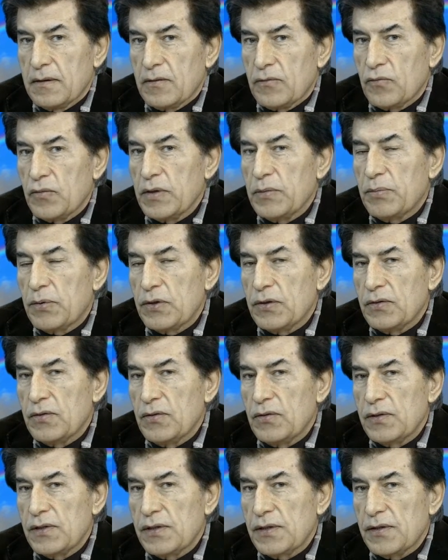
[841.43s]
We
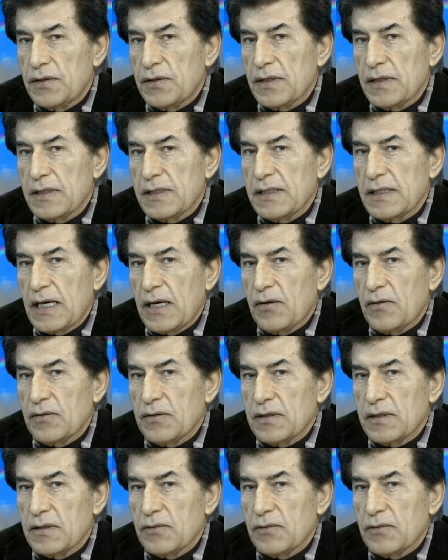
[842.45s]
produce certain sounds,